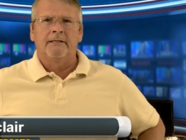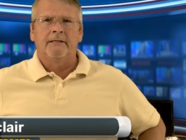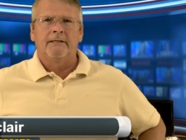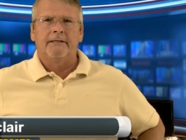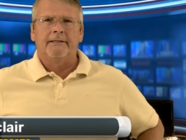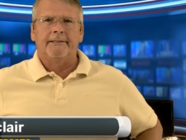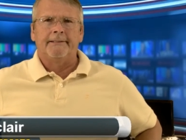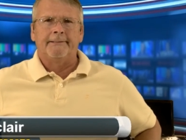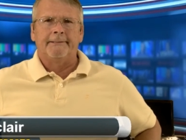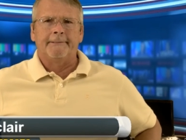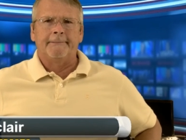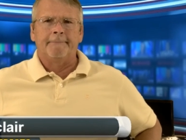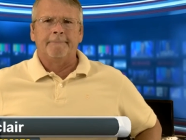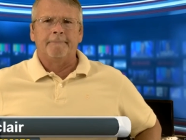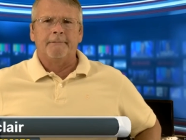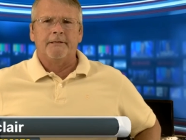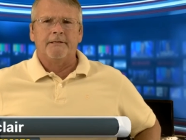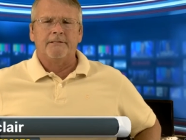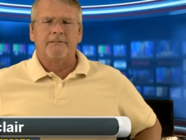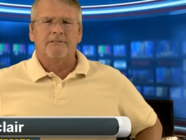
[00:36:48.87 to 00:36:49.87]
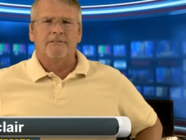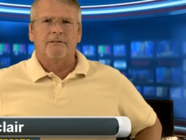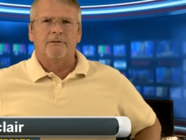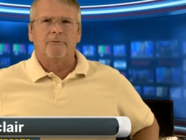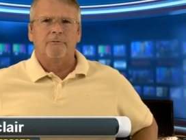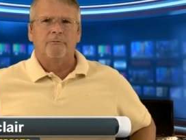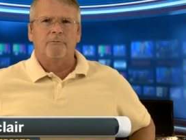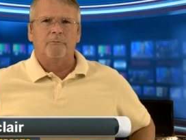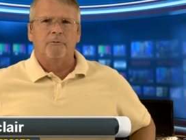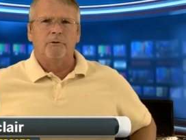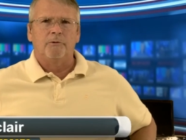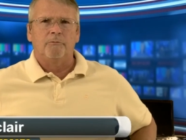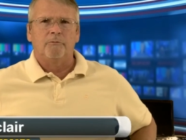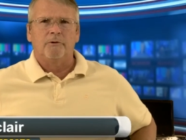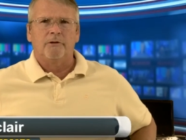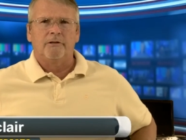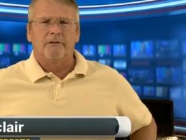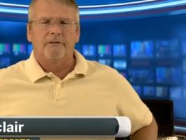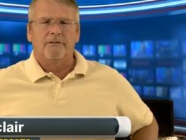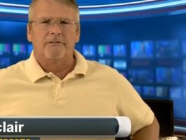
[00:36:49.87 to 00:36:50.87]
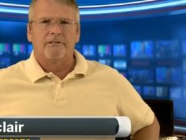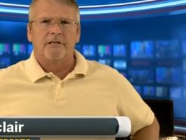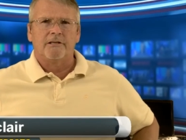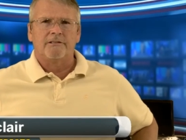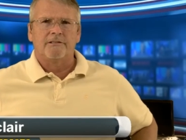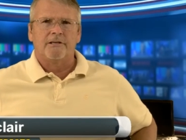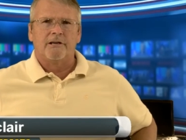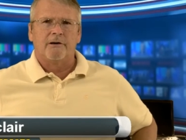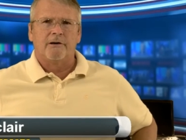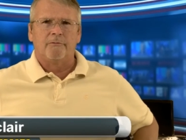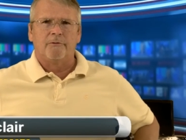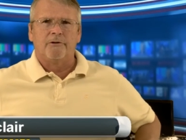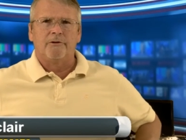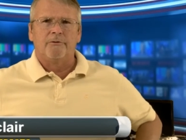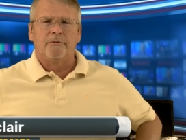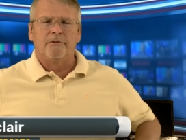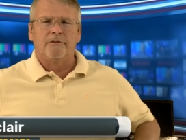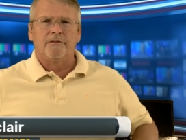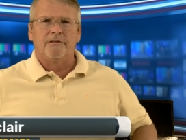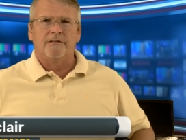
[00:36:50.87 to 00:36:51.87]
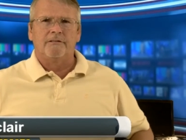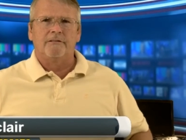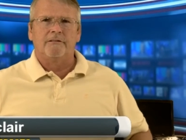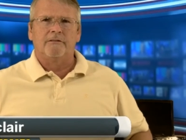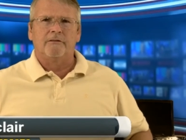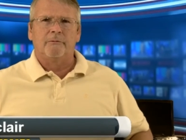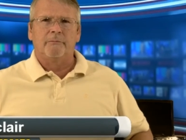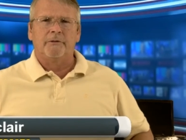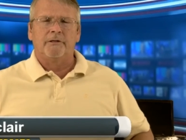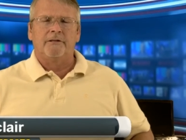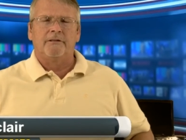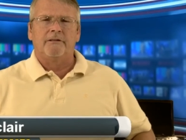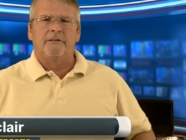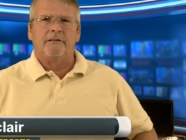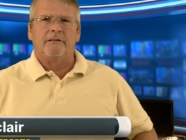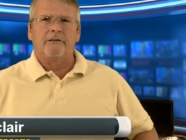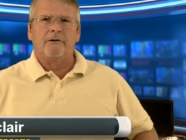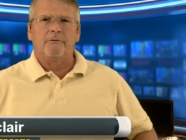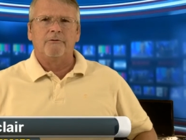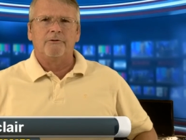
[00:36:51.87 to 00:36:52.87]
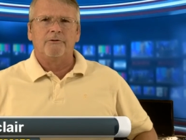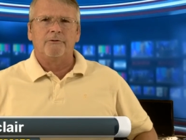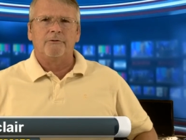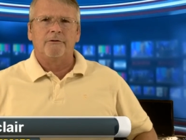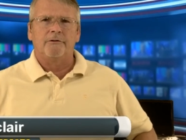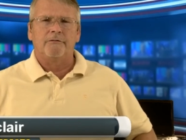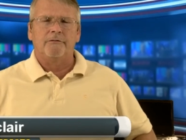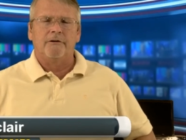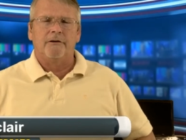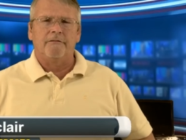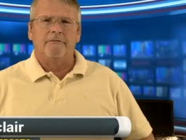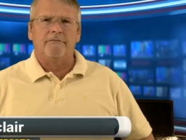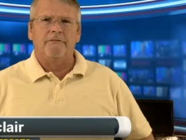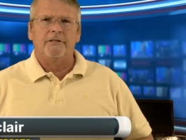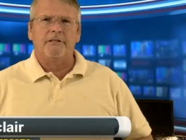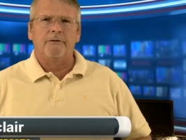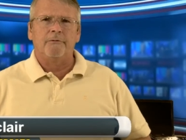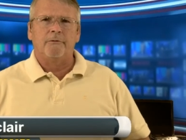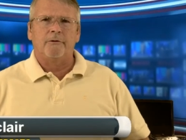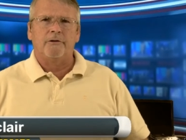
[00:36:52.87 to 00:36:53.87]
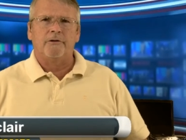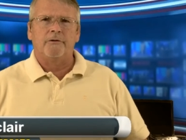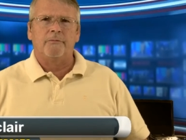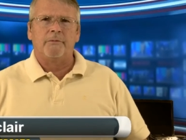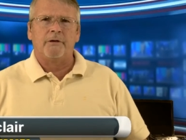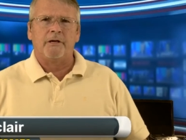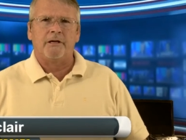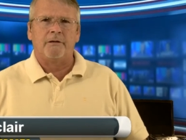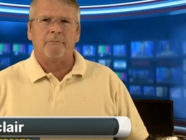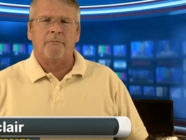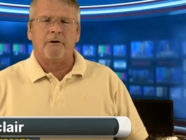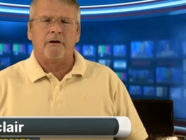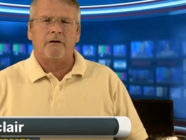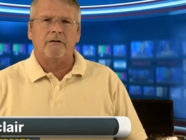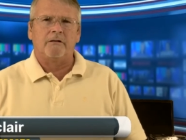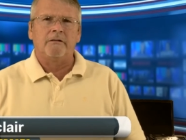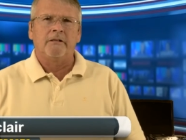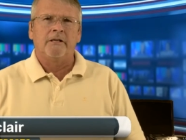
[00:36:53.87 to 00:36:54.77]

And so we're going to change how we're doing things a little bit and go to a video-on-demand model.